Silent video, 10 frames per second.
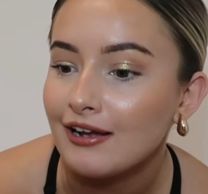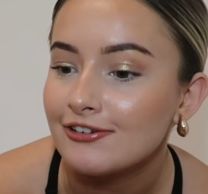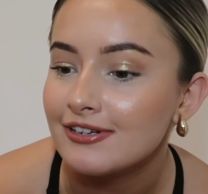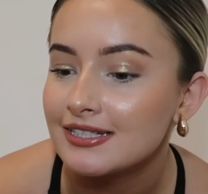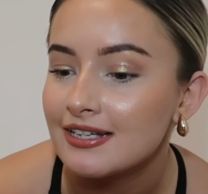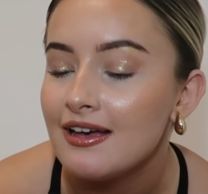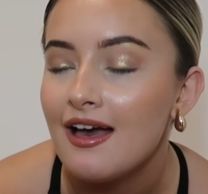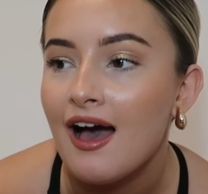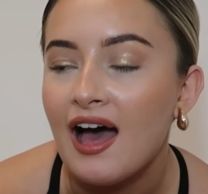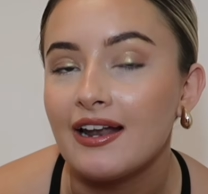Crazy.
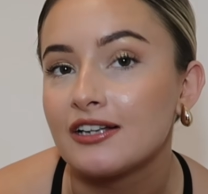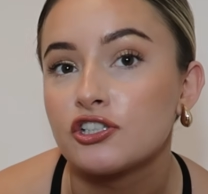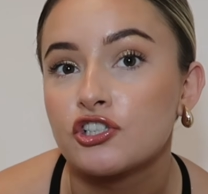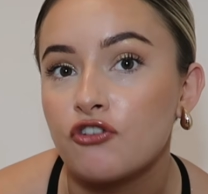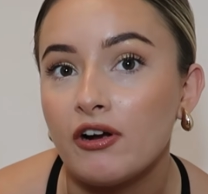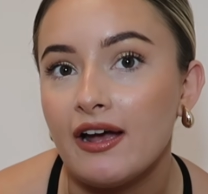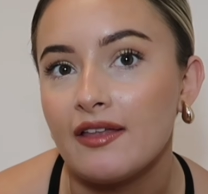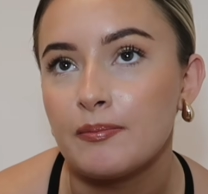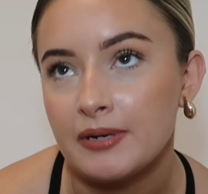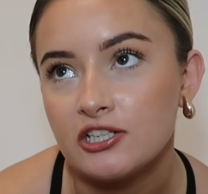And I destroy it
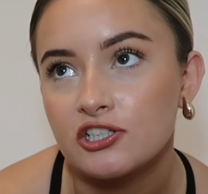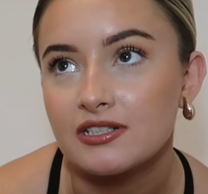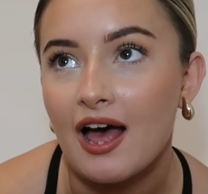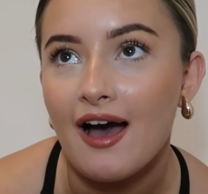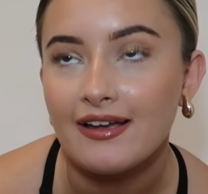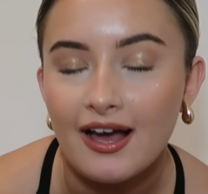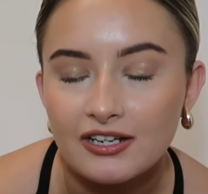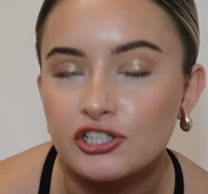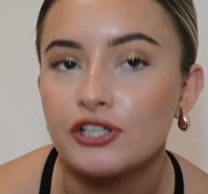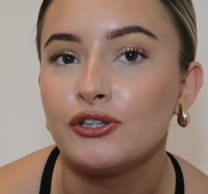at the beach because I
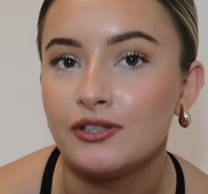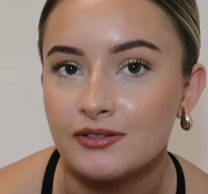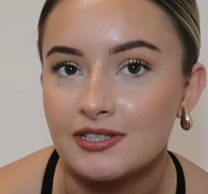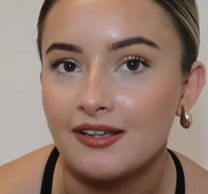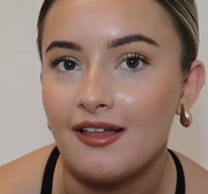actually use it.